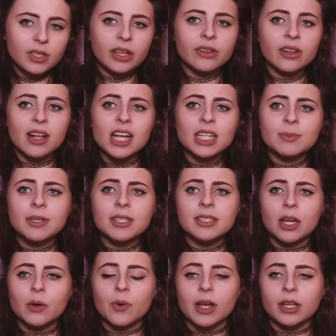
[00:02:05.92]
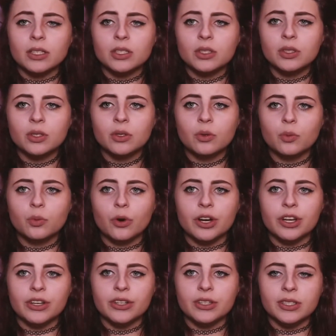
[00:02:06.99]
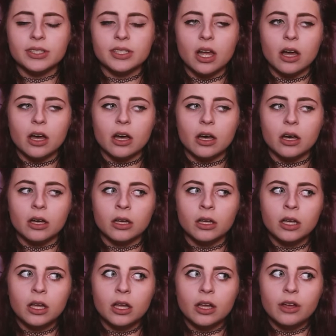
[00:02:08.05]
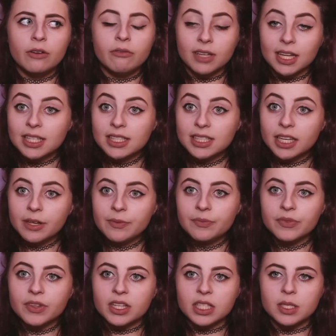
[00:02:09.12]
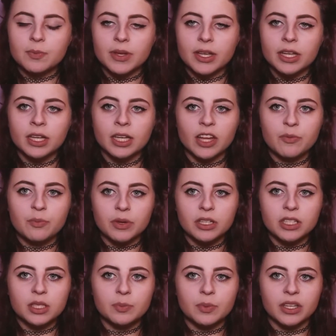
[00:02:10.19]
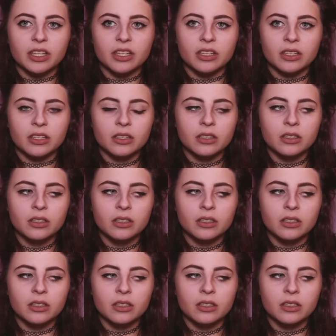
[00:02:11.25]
The last place I went was Valencia in Spain, and I've been to Spain